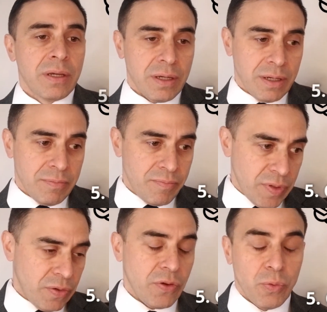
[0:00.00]
um,
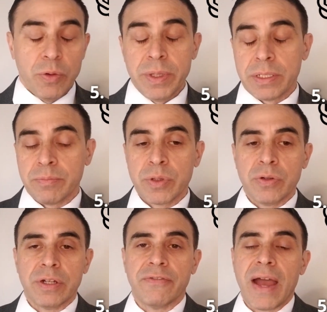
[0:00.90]
you know, there will be some
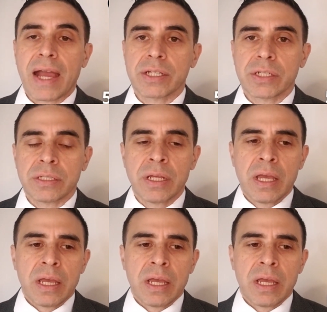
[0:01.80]
punitive action